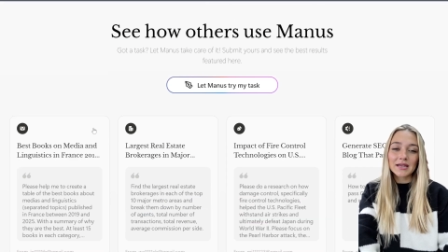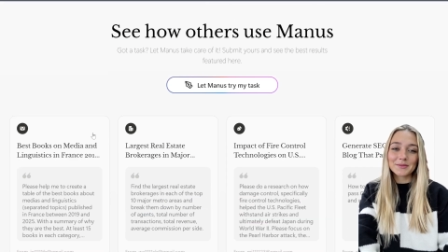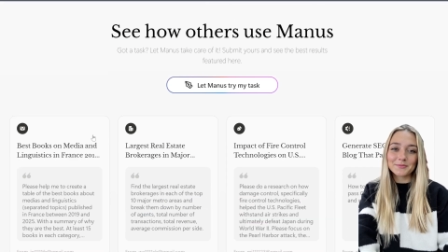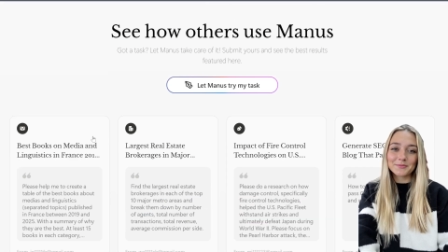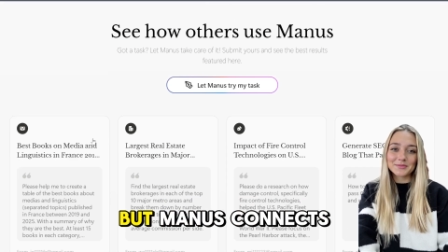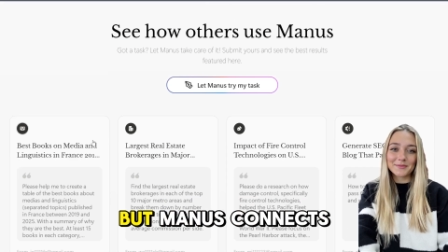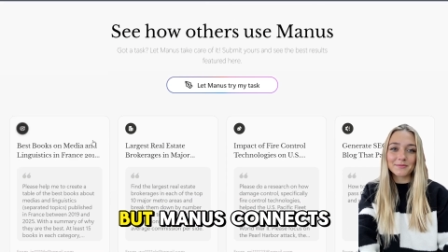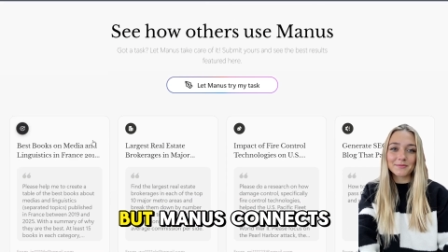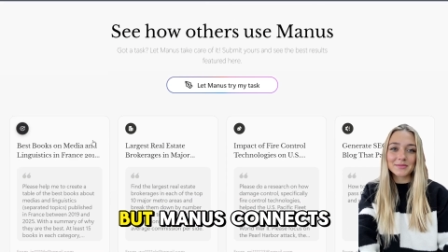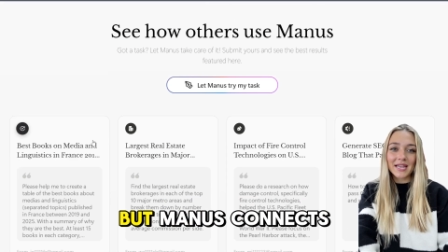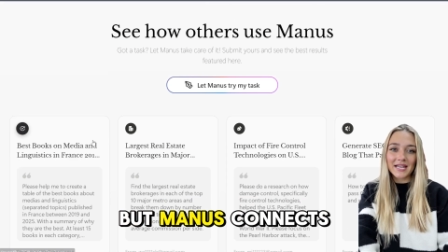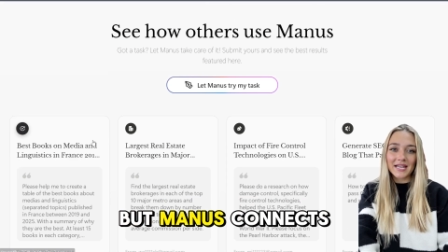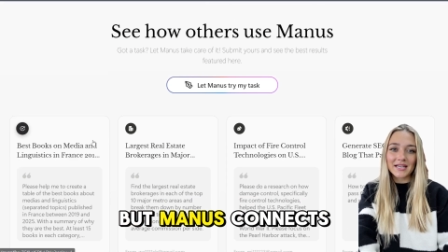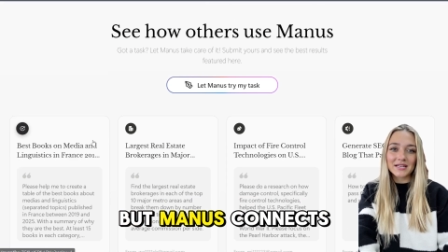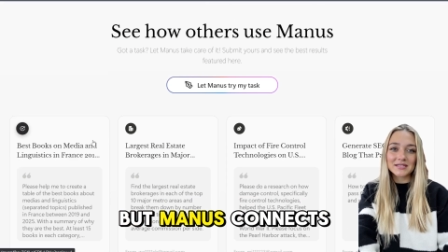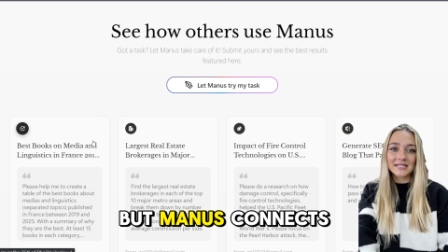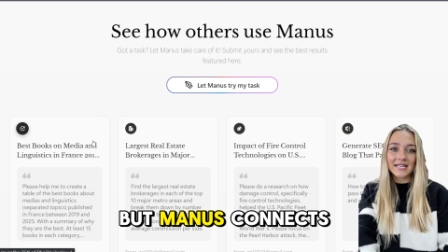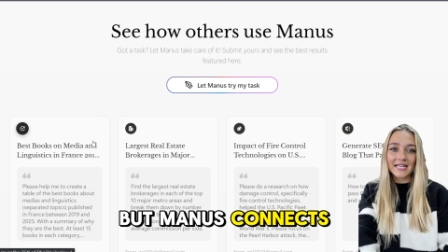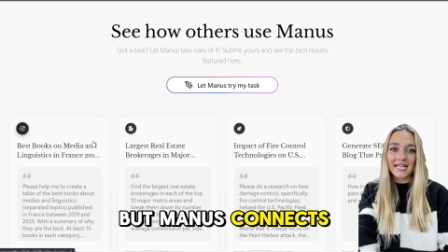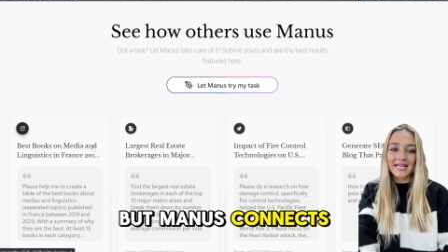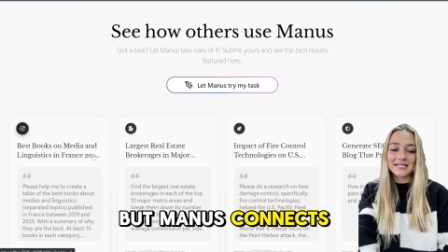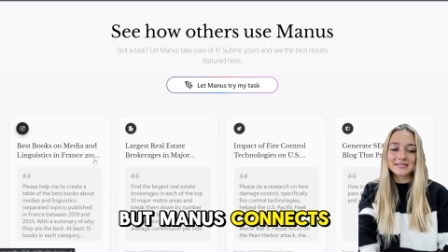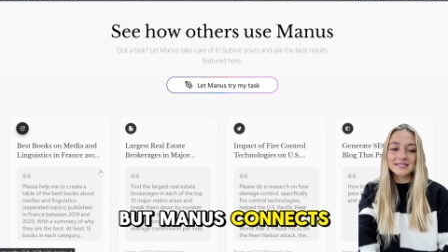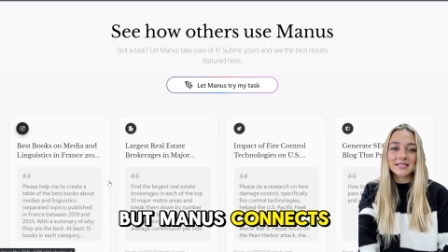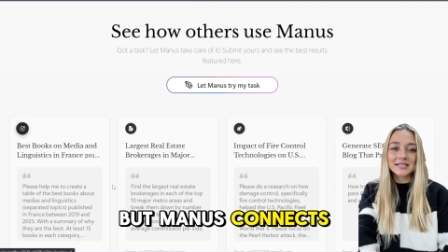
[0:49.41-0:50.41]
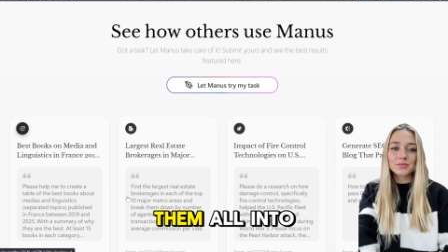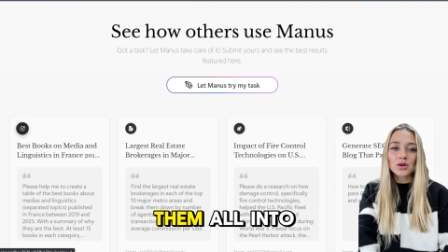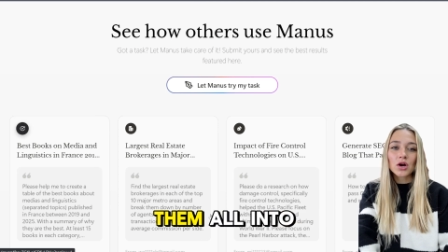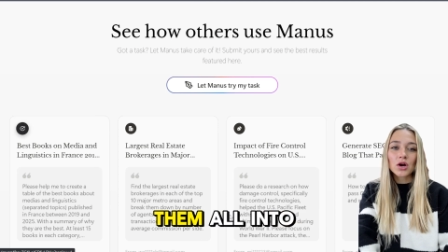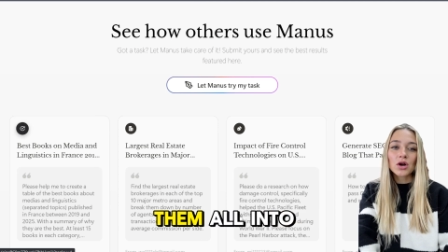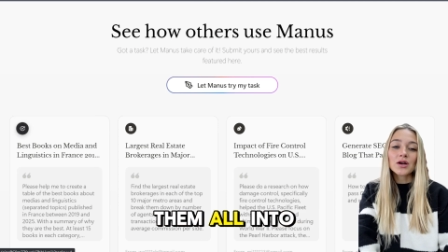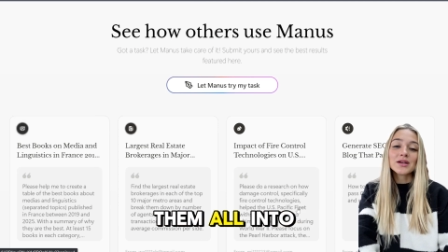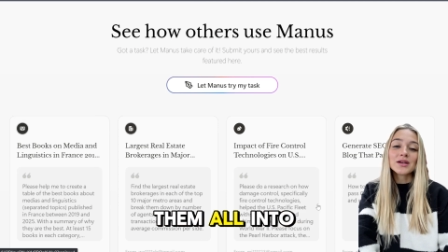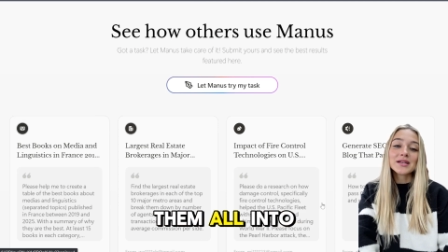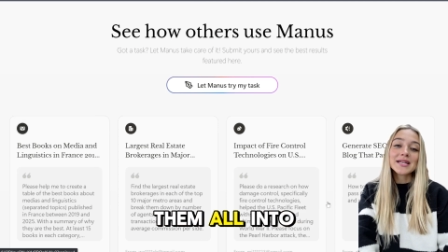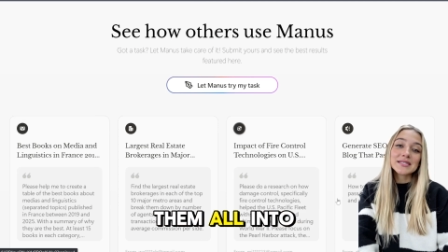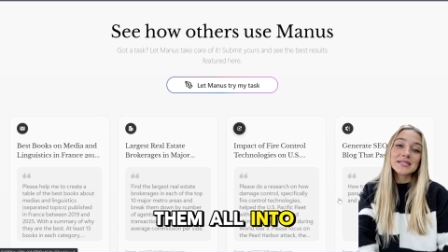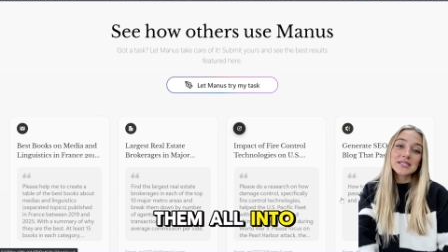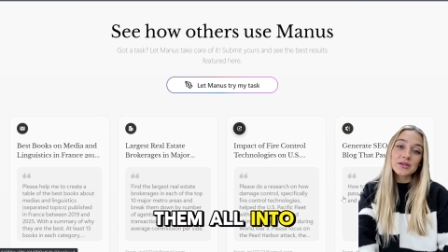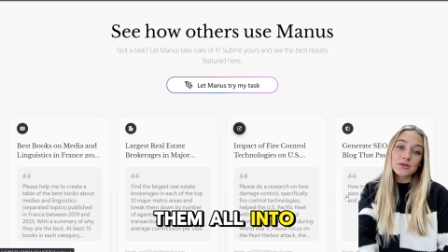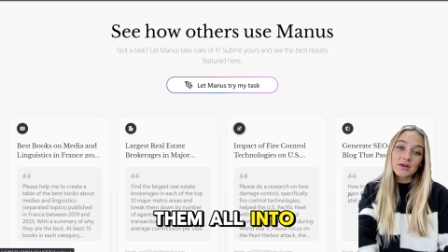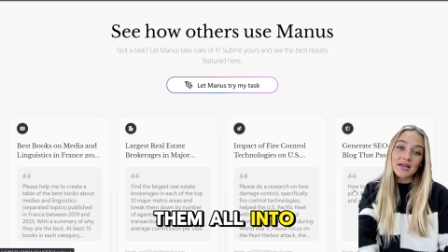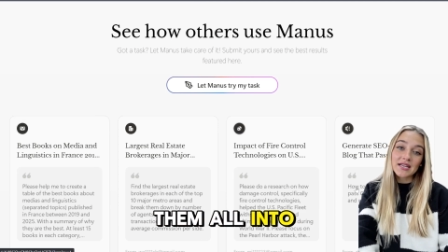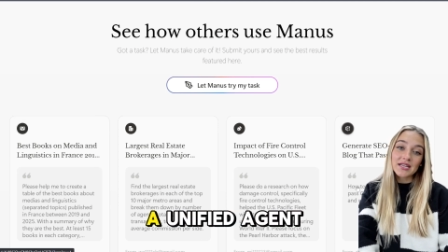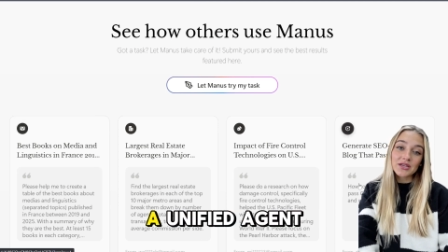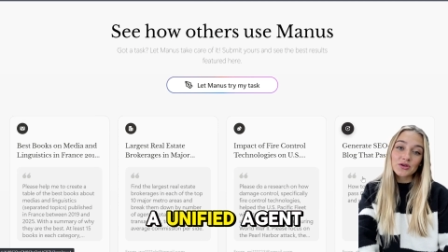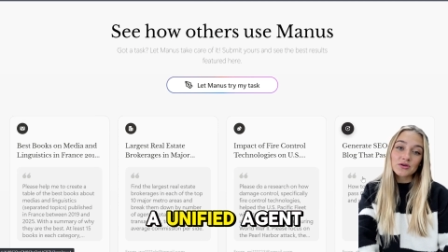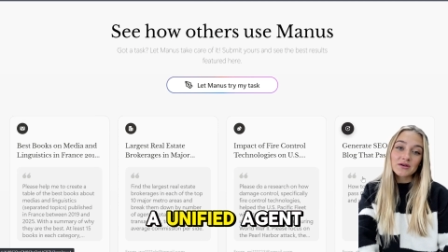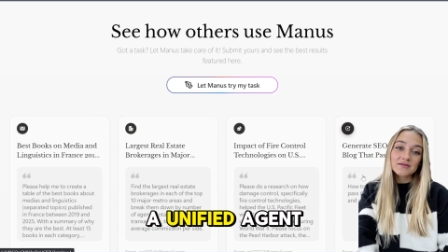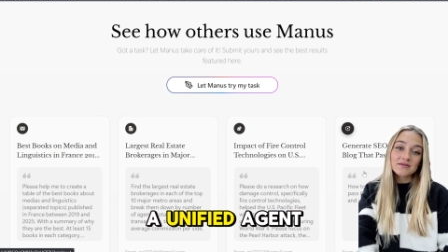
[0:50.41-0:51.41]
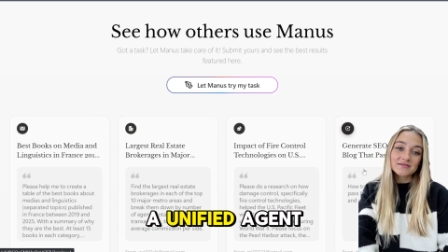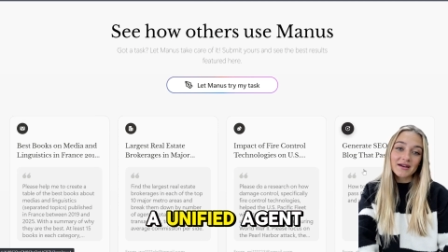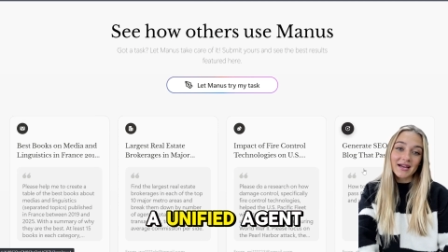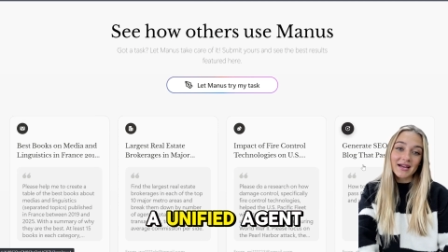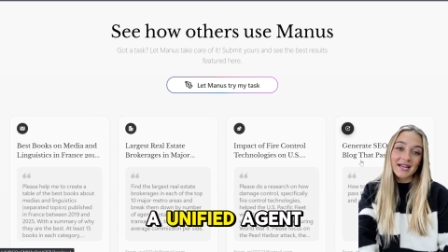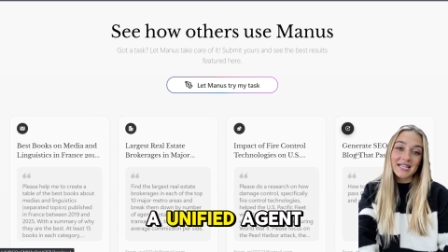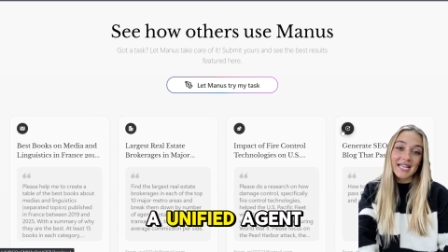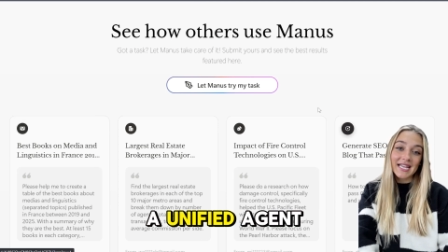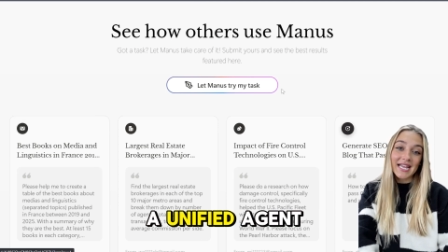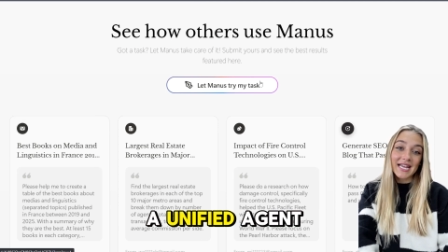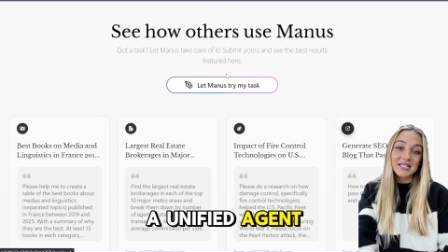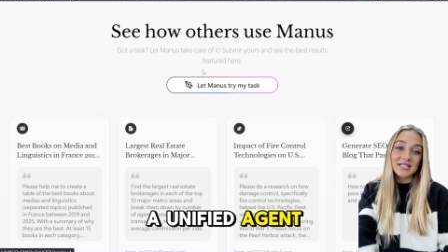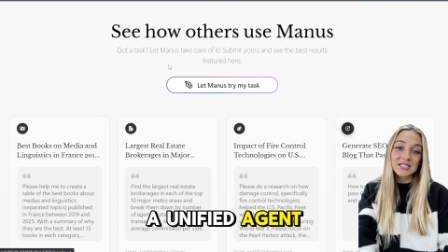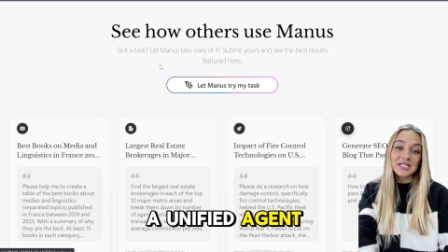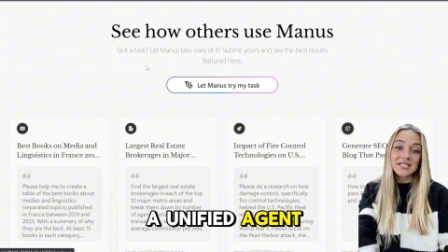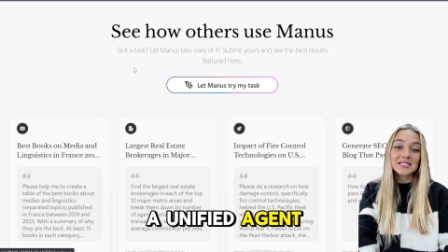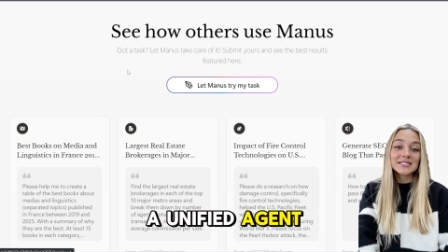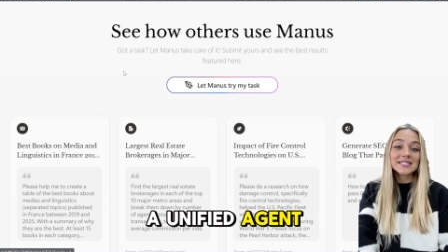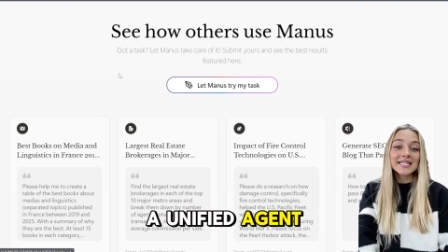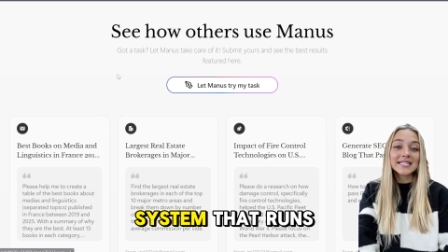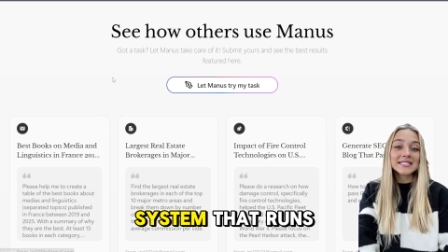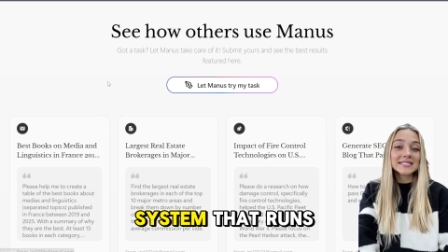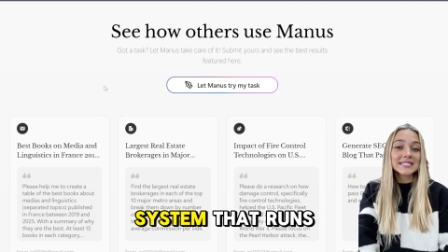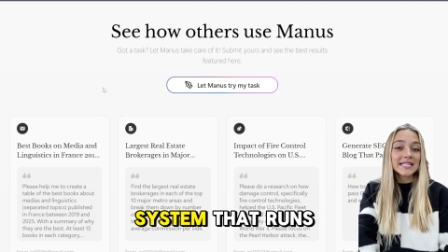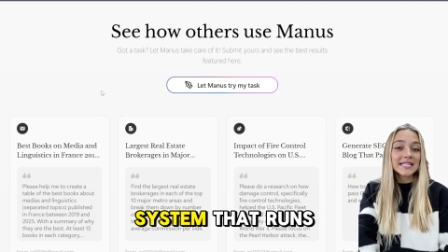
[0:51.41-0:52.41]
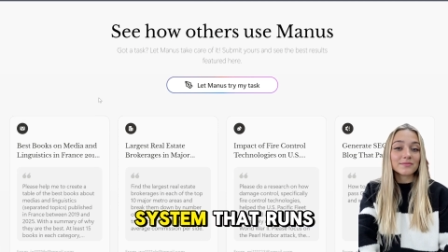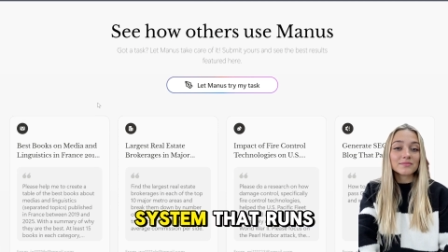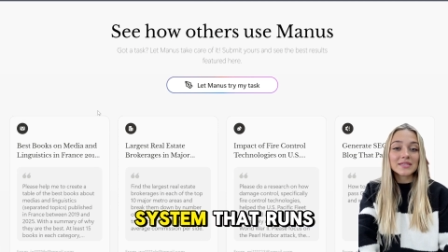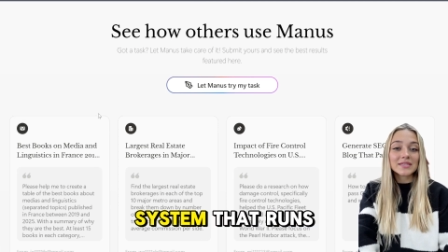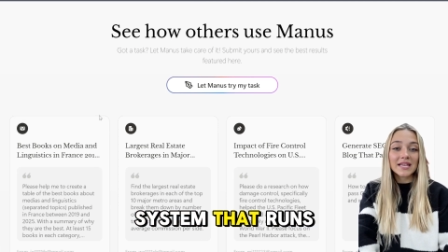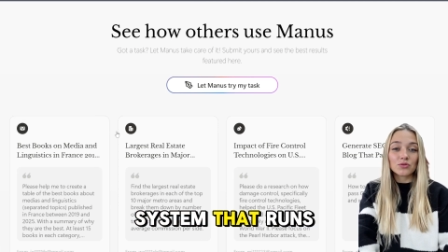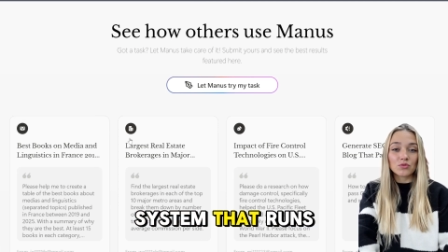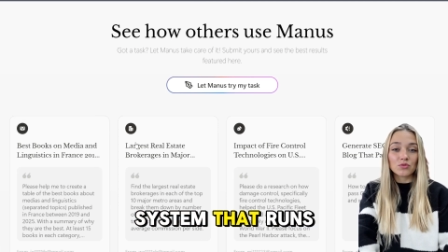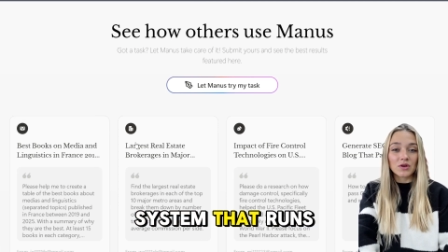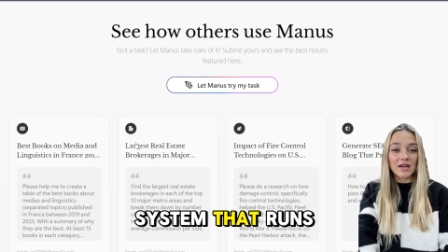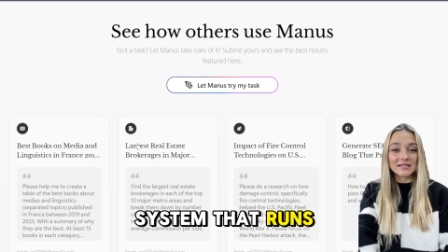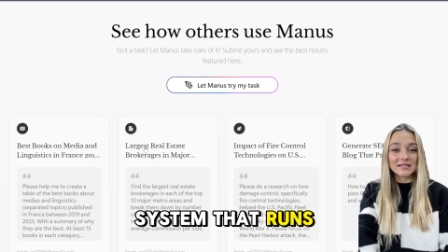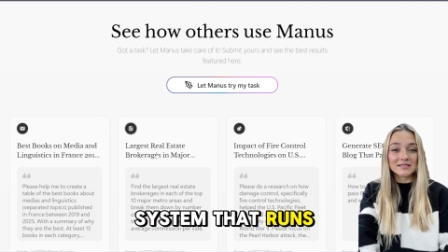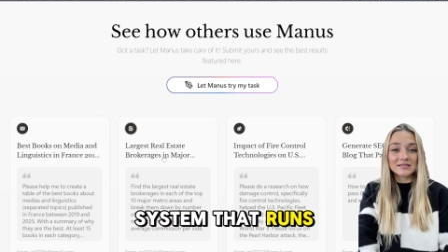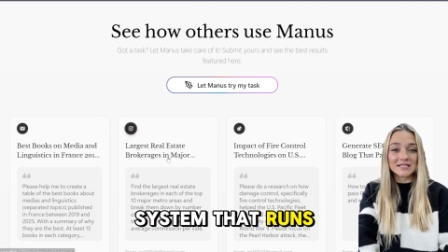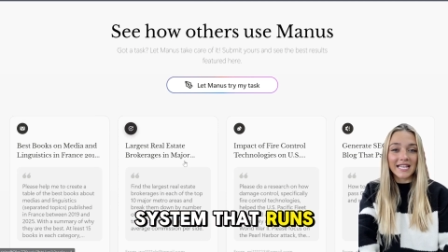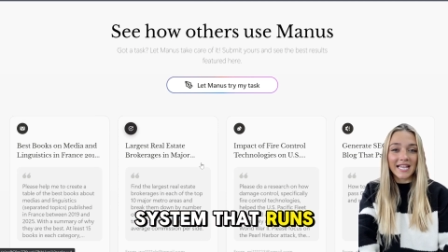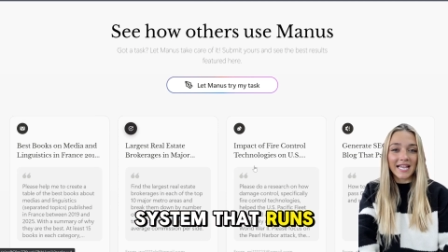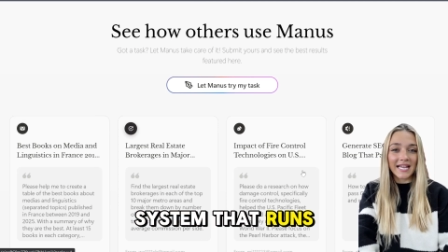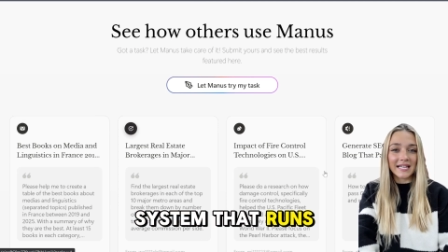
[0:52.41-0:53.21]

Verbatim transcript: but Manus connects them all into a unified agent system that runs